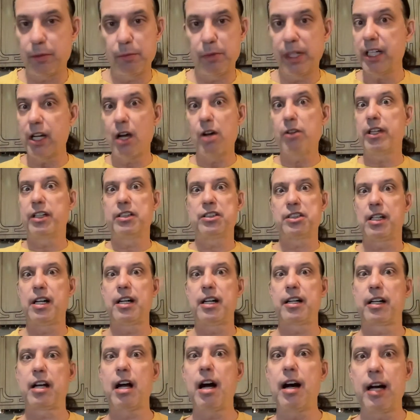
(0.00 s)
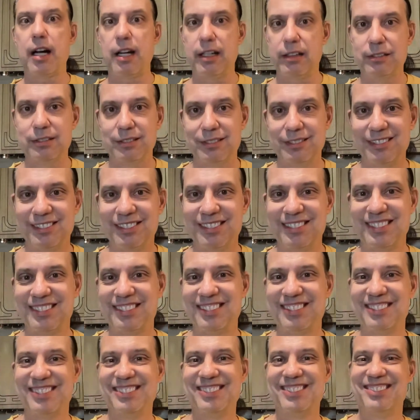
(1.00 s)
We know there's not a god
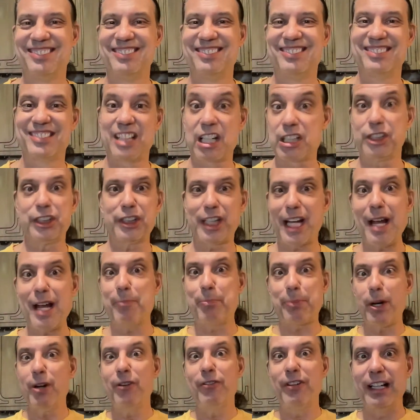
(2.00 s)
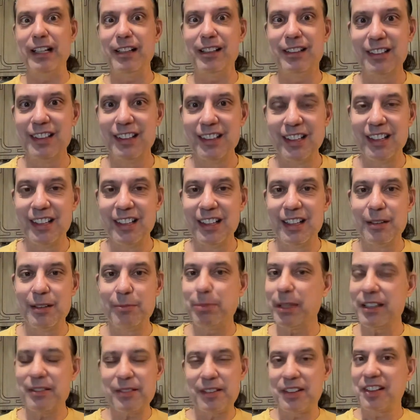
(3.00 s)
because you can't prove it.
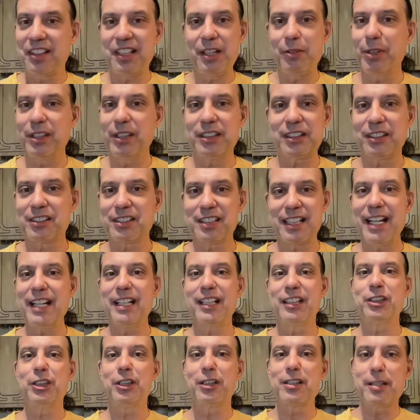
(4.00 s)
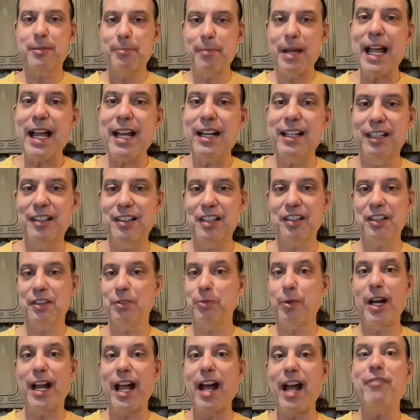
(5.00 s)
But see, what you're saying is you're demanding, this is
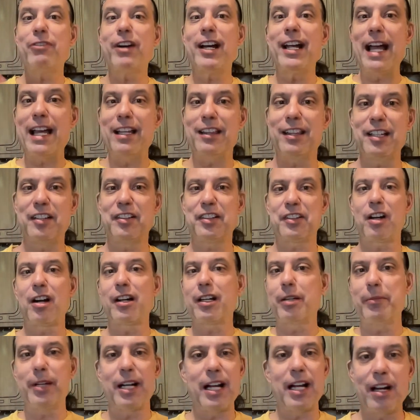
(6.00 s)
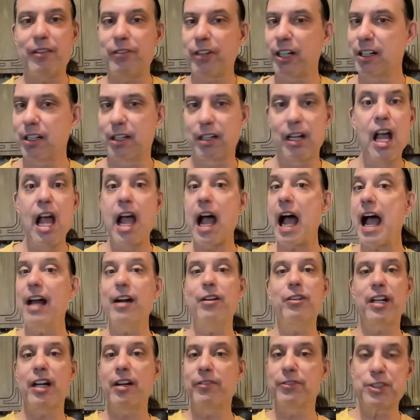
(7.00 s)
what every atheist argument I ever heard. I don't
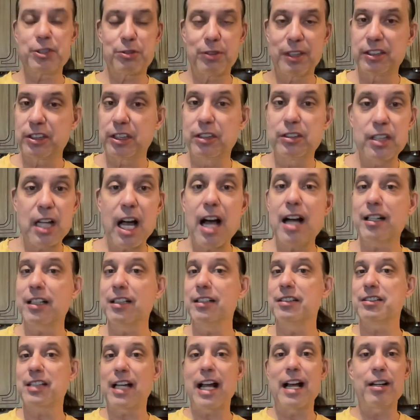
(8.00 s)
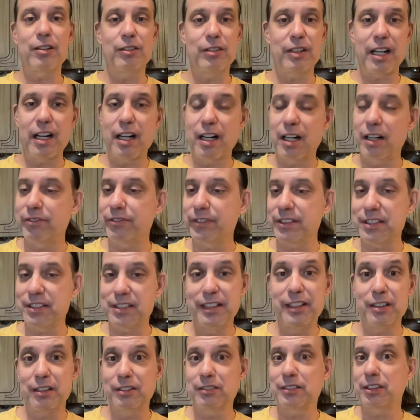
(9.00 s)
care if it's Richard Dawkins. I don't care if it's
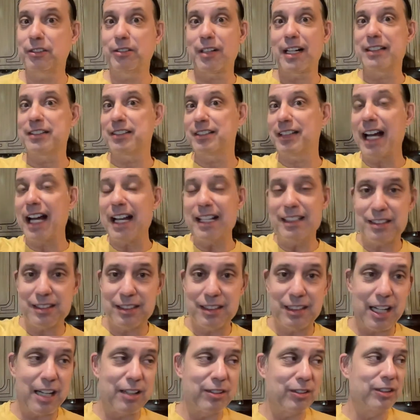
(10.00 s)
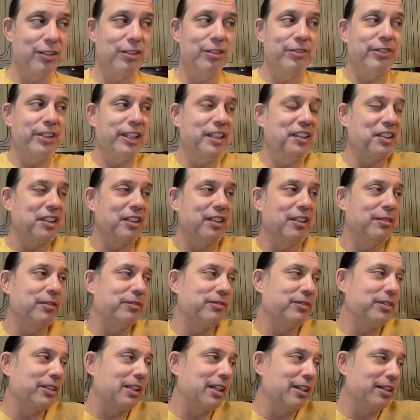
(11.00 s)
Neil deGrasse Tyson. I don't know if he's a
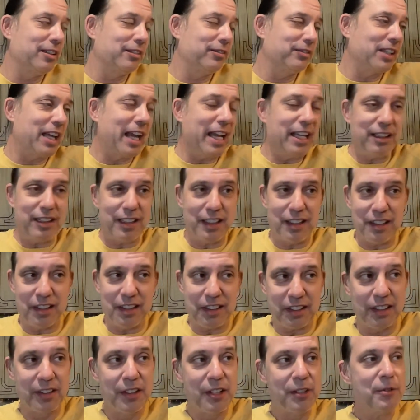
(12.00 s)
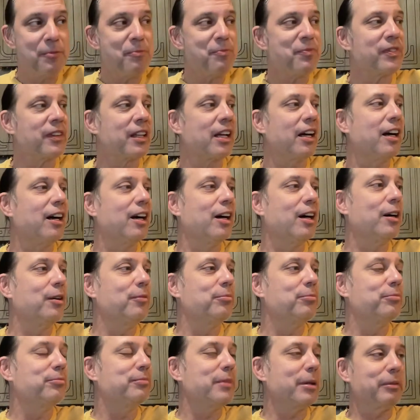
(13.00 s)
atheist.
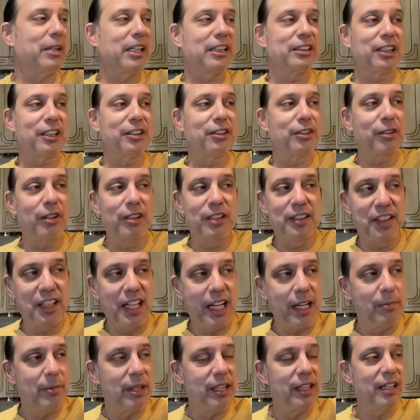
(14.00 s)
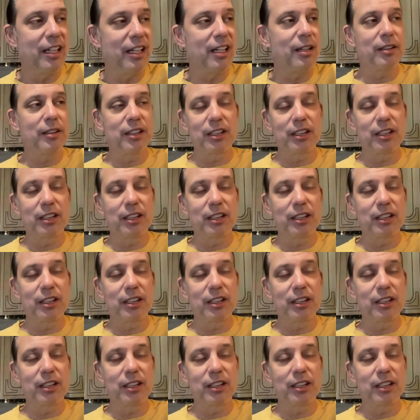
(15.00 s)
Maybe I shouldn't throw his name in there.